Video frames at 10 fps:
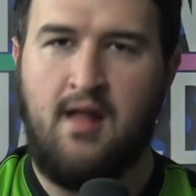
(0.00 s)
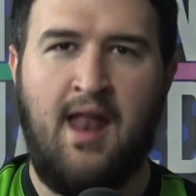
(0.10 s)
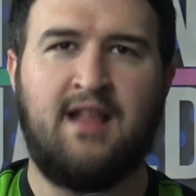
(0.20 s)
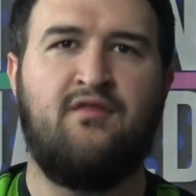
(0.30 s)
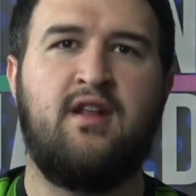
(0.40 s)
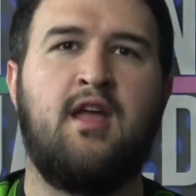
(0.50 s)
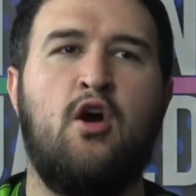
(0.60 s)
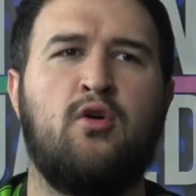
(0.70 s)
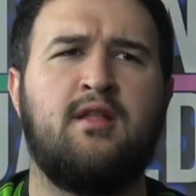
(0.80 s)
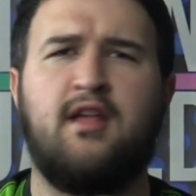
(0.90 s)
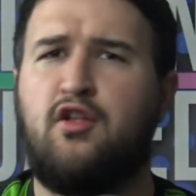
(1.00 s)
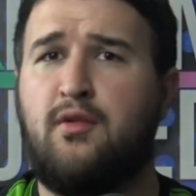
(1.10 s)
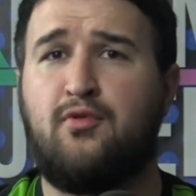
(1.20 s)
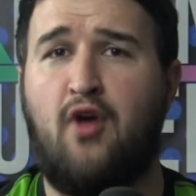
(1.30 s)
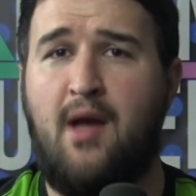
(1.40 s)
Like the video, consider
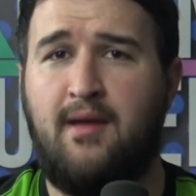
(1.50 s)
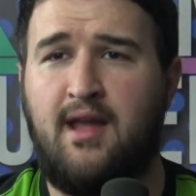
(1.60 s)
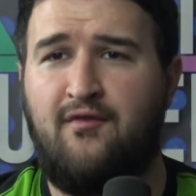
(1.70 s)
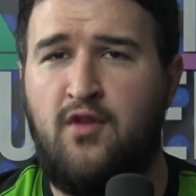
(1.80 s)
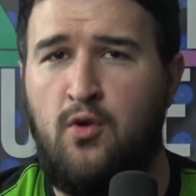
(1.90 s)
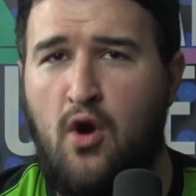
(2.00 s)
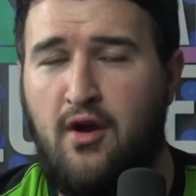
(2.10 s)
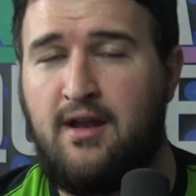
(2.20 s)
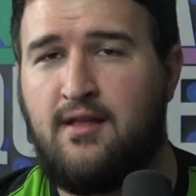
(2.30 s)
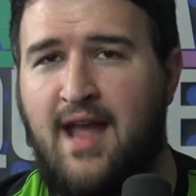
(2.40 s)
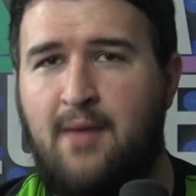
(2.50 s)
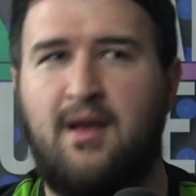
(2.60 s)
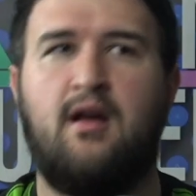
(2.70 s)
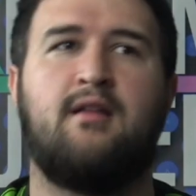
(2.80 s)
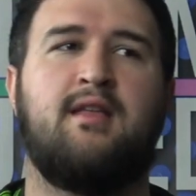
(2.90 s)
subscribing if you are into the
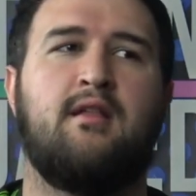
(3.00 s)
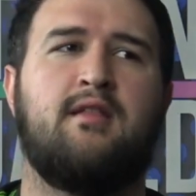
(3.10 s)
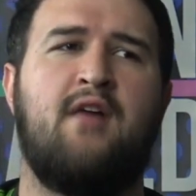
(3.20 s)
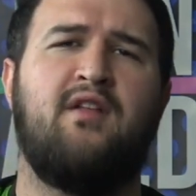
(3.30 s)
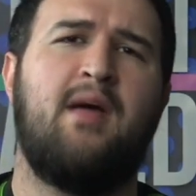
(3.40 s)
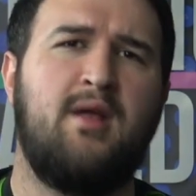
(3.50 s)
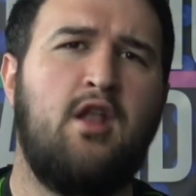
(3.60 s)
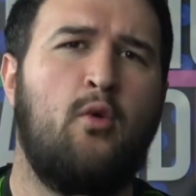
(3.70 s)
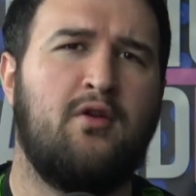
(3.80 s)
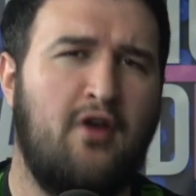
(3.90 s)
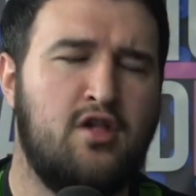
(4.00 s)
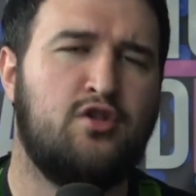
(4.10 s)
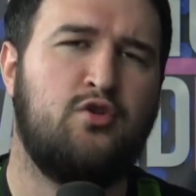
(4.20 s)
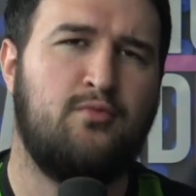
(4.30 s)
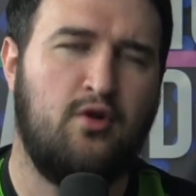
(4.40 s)
gaming content stuff, and let me know whether I should
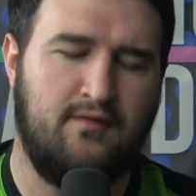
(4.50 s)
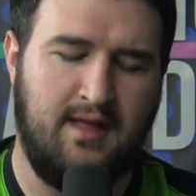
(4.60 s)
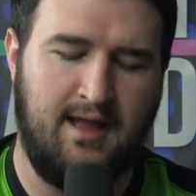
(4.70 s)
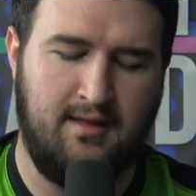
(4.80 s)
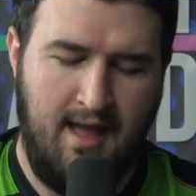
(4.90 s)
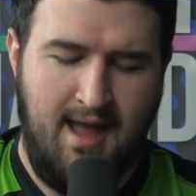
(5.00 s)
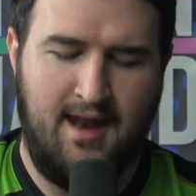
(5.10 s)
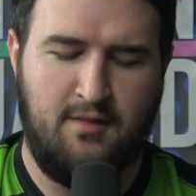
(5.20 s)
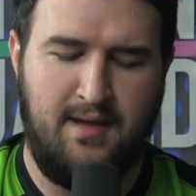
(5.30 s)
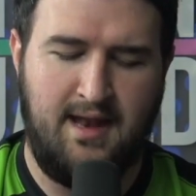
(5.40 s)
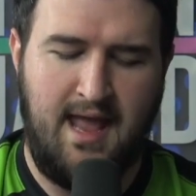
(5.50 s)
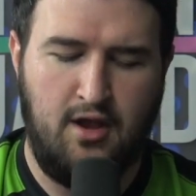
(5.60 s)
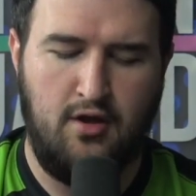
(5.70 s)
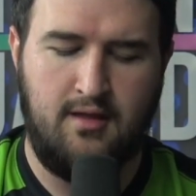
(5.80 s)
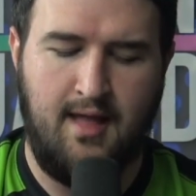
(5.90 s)
do more of these. It has been a
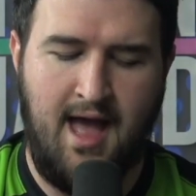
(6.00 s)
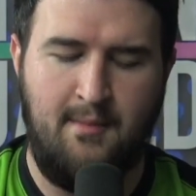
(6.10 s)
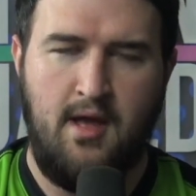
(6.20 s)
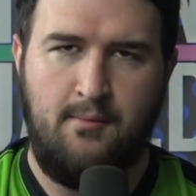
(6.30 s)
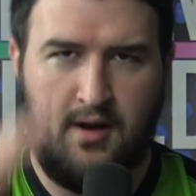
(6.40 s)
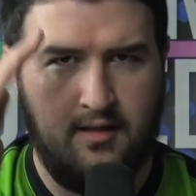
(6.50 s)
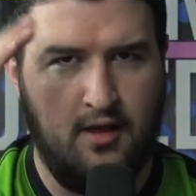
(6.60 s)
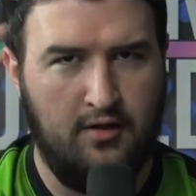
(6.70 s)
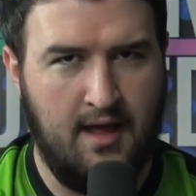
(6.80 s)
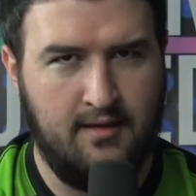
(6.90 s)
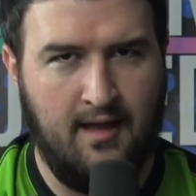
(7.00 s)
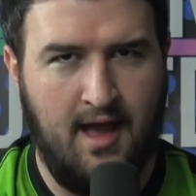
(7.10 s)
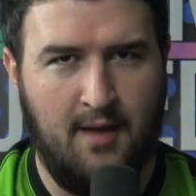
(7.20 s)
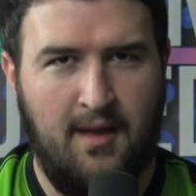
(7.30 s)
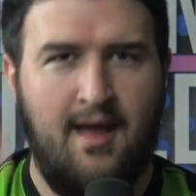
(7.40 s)
good time, but until next
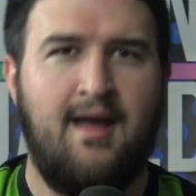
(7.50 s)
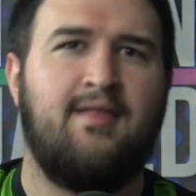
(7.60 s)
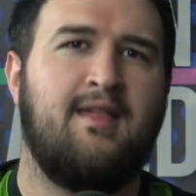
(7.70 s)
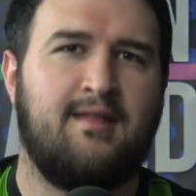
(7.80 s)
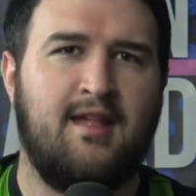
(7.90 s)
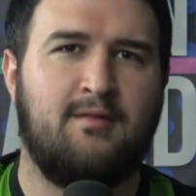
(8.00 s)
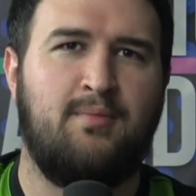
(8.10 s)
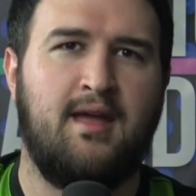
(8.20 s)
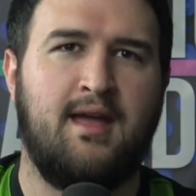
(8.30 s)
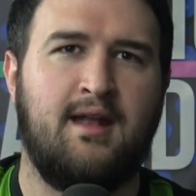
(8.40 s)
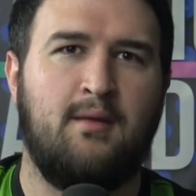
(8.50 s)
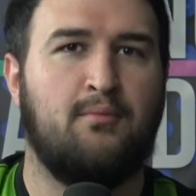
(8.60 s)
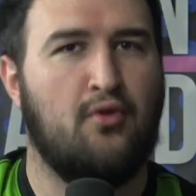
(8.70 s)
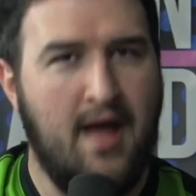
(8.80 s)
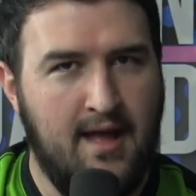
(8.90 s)
time, this has been
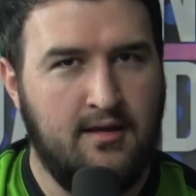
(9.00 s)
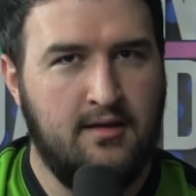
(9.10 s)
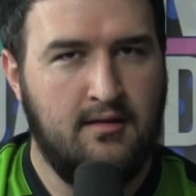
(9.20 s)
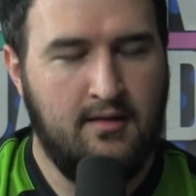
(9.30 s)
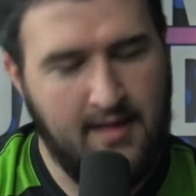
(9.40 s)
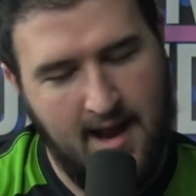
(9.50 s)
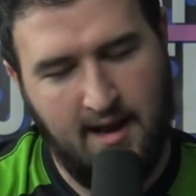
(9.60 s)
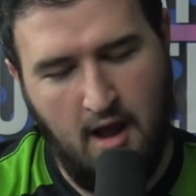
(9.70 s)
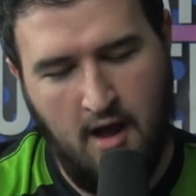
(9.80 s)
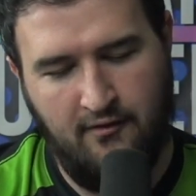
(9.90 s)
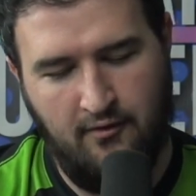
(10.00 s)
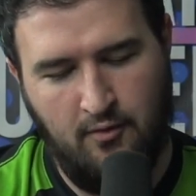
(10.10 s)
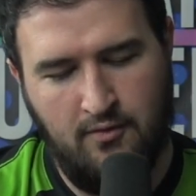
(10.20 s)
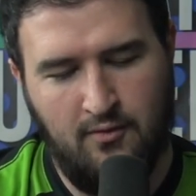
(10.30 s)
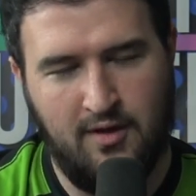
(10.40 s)
Brett signing off
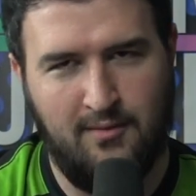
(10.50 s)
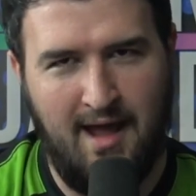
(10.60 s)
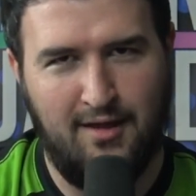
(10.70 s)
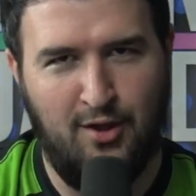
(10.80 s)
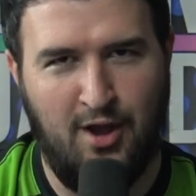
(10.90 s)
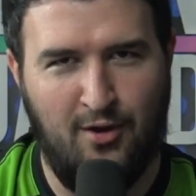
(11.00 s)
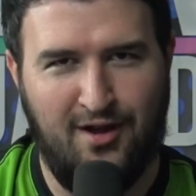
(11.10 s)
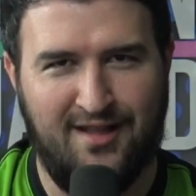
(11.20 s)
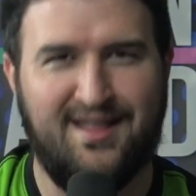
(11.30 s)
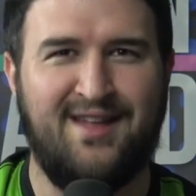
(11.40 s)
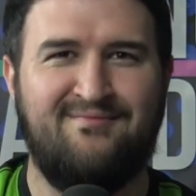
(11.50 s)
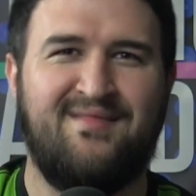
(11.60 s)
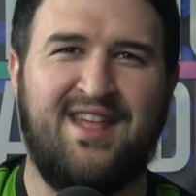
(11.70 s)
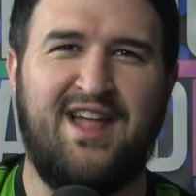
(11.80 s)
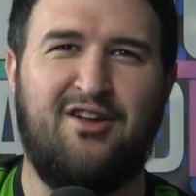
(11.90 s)
with some nice Yu-Gi-Oh
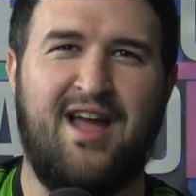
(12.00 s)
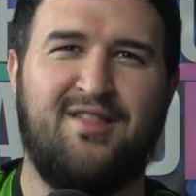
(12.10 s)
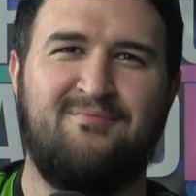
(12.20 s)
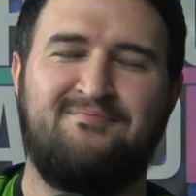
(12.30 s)
content. See you later, guys.